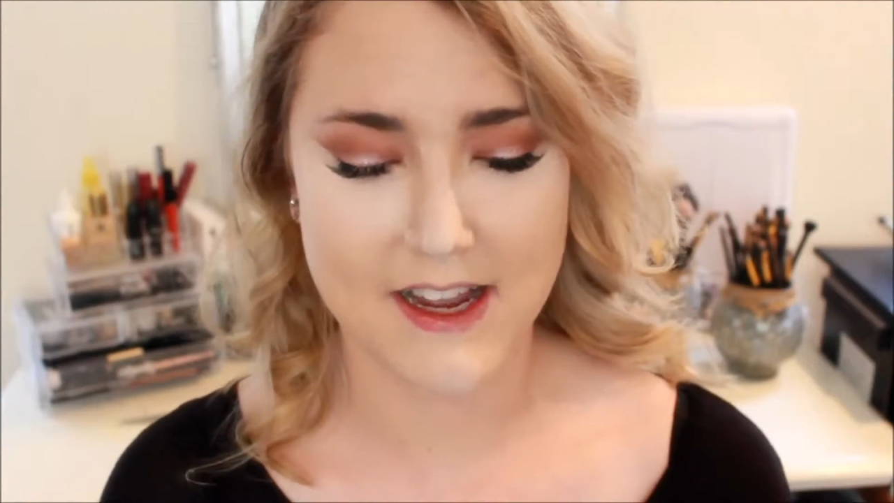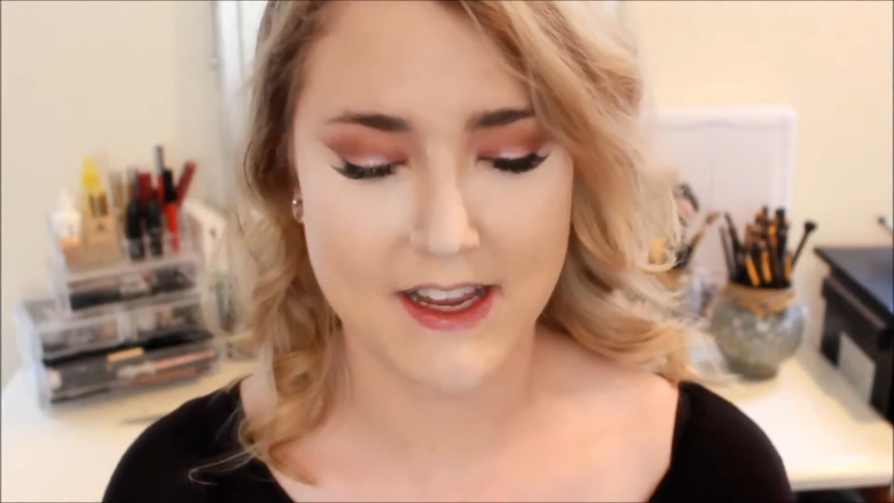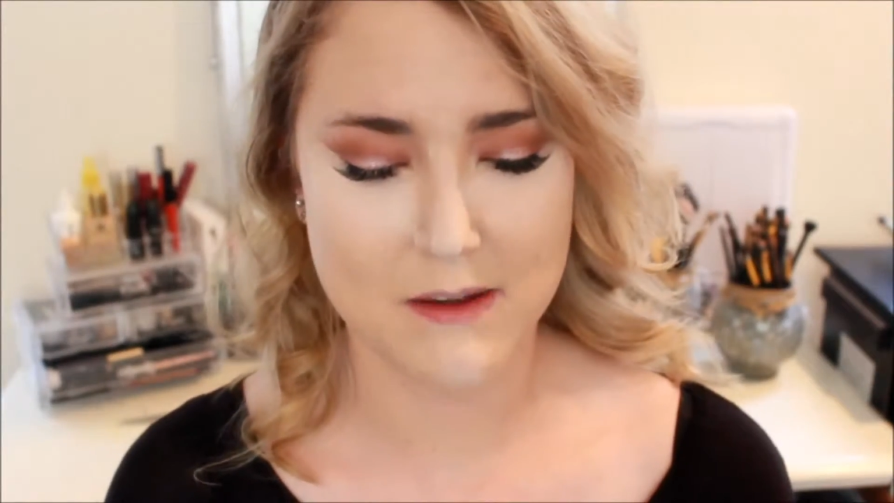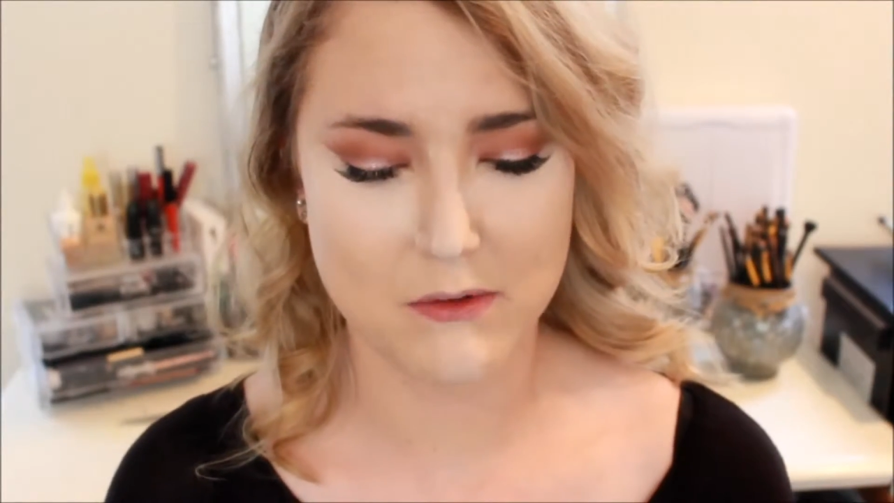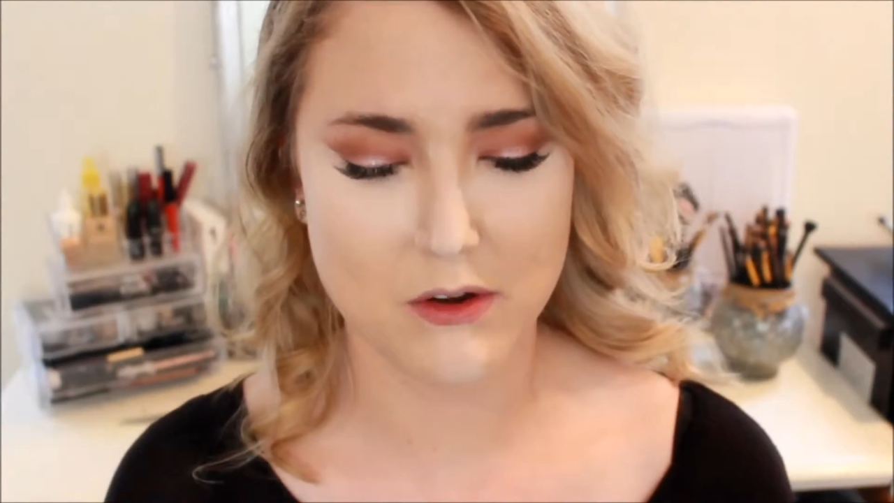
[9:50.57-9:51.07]
I
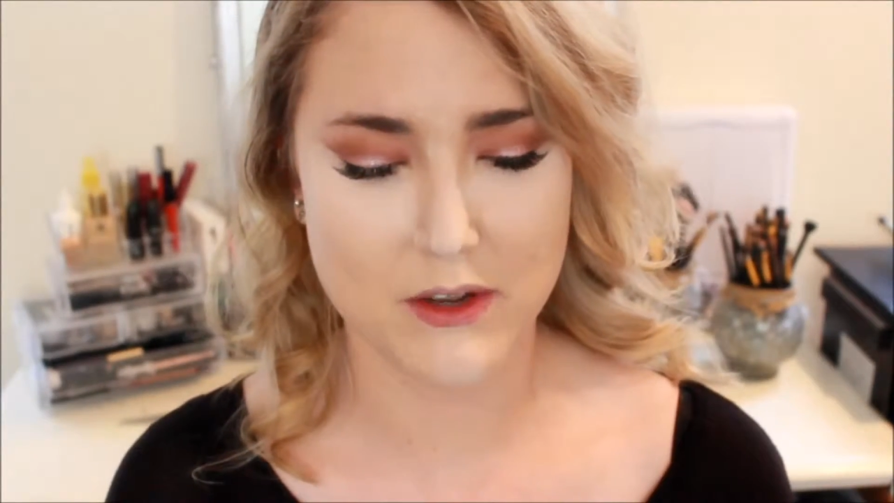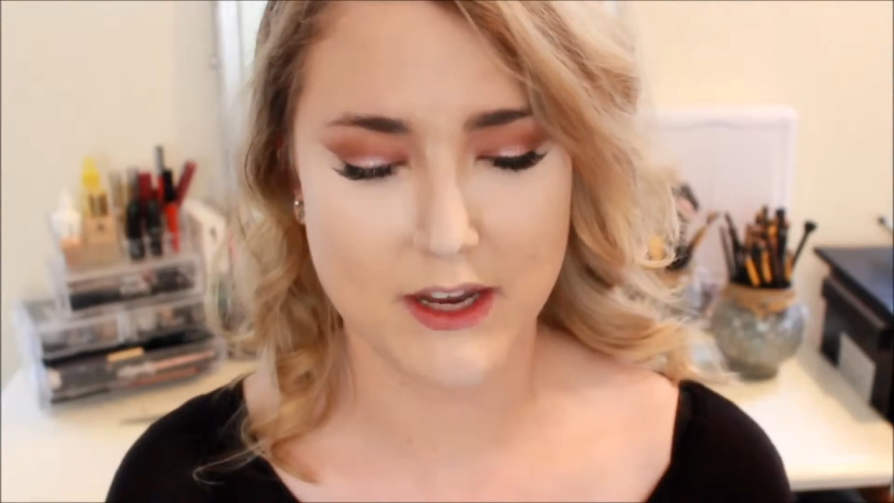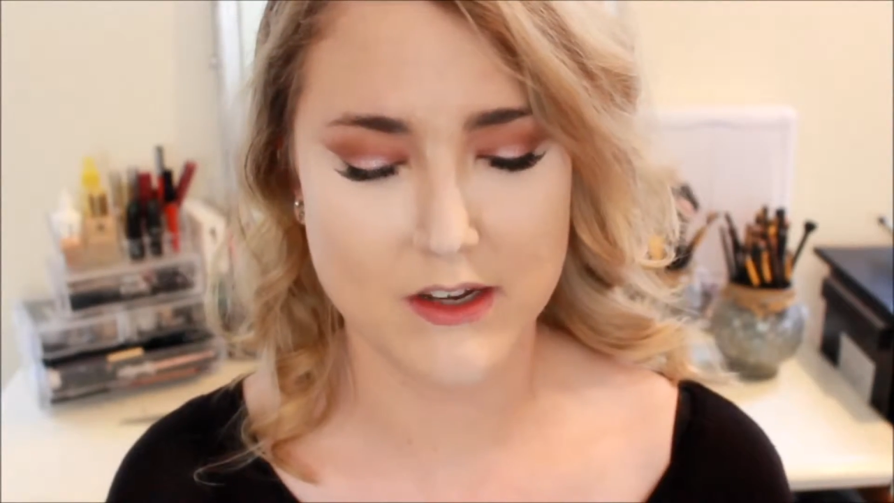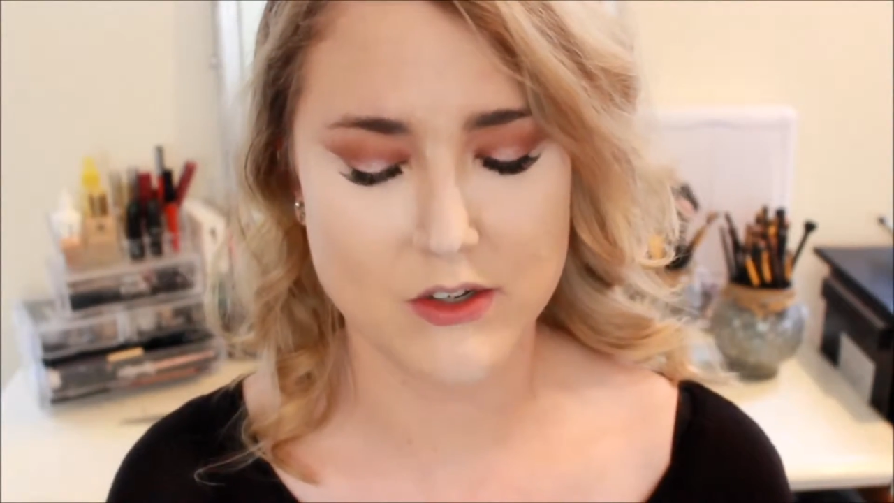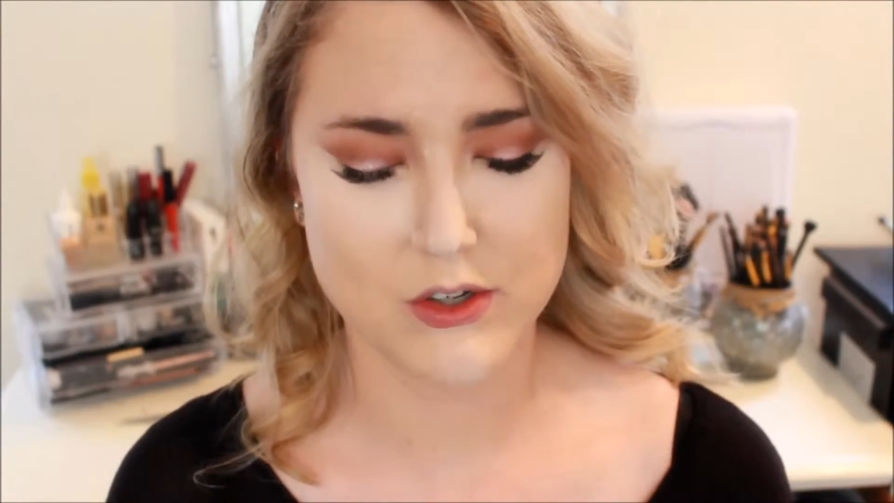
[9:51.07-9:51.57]
am
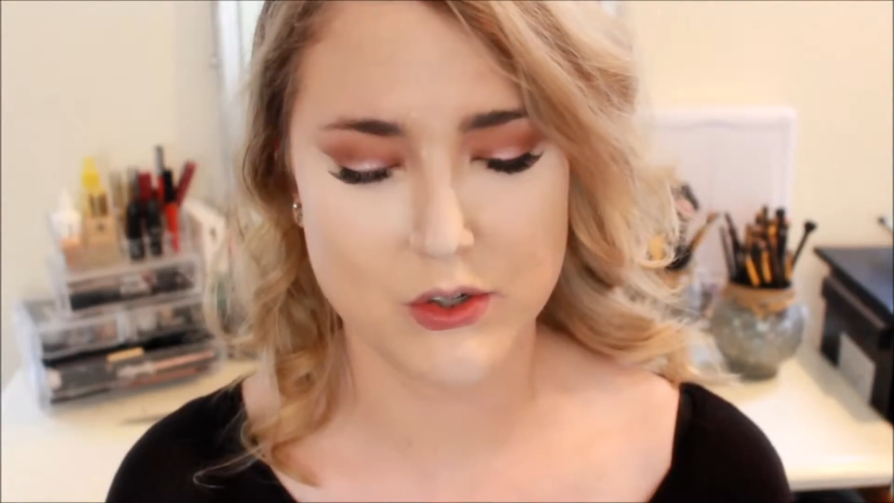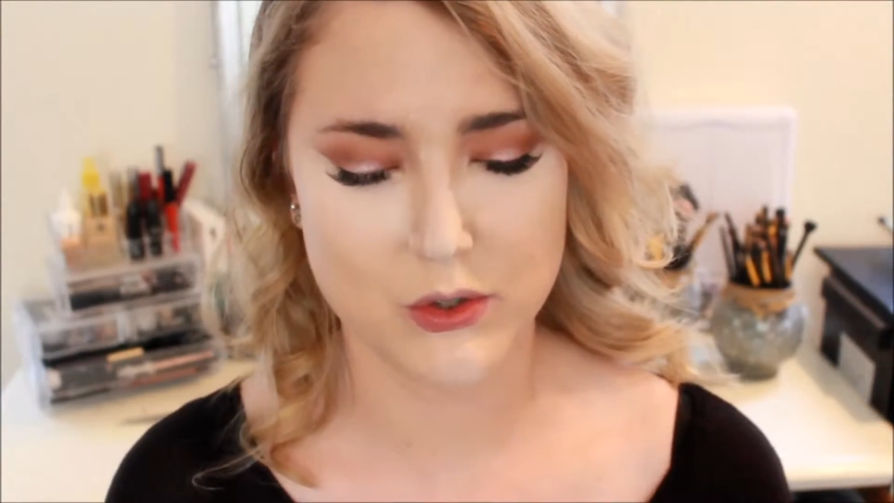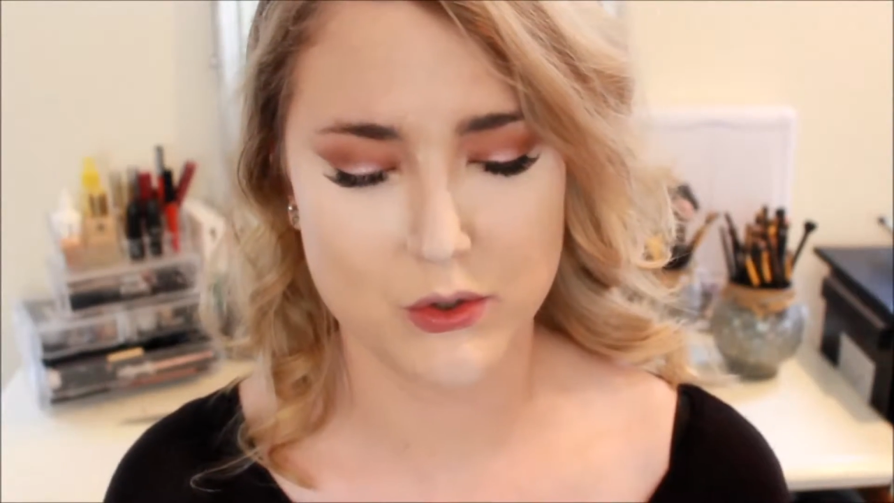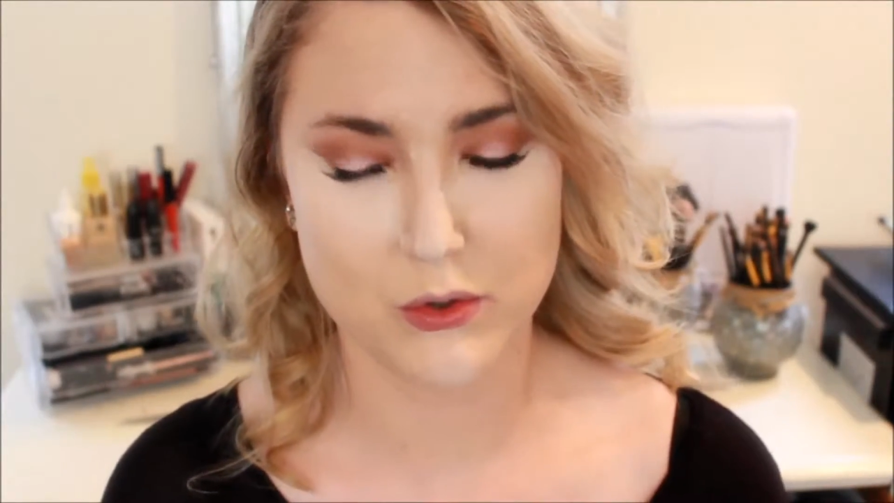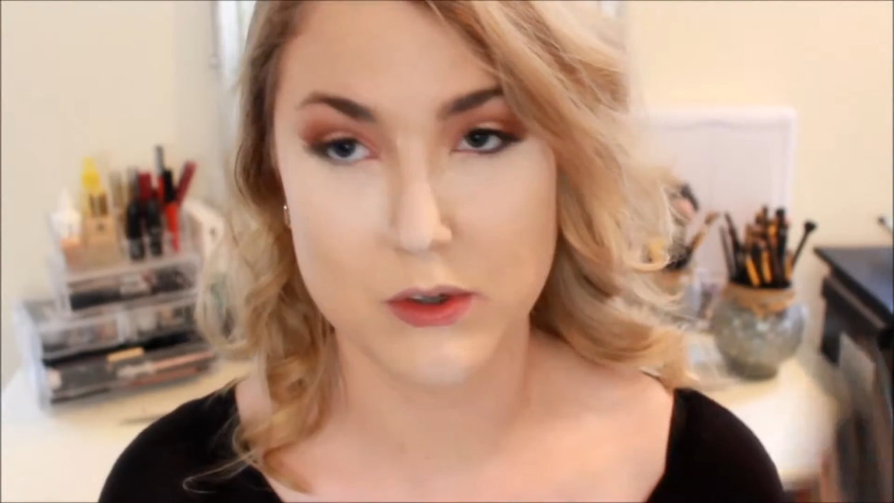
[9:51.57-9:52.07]
going
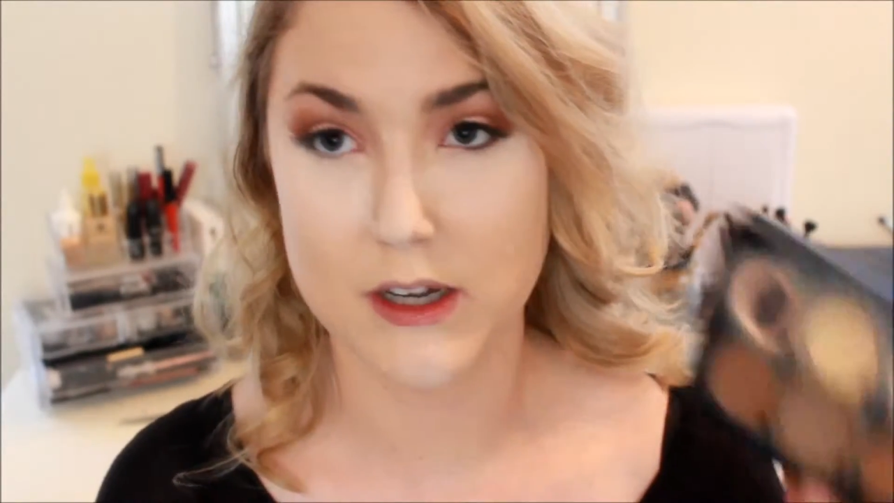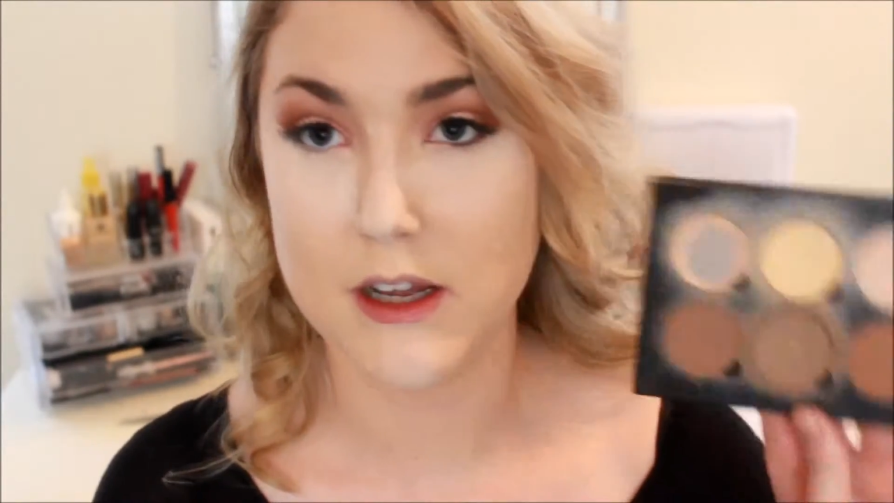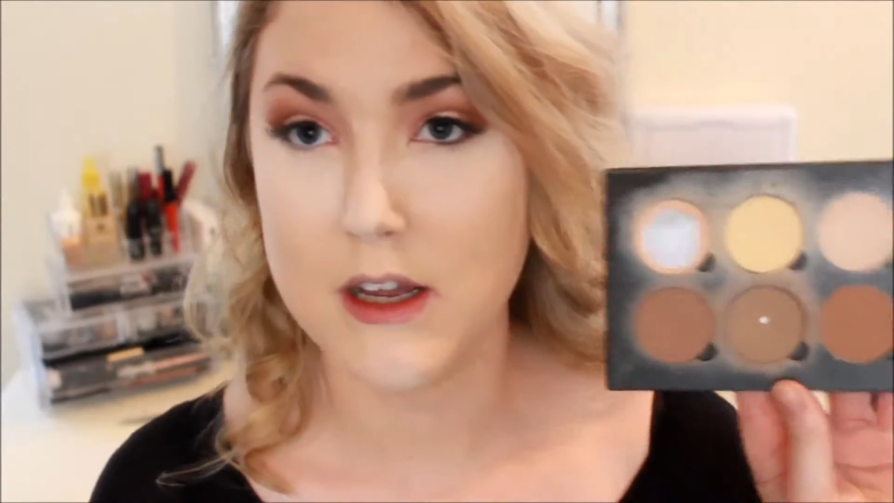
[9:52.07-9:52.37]
to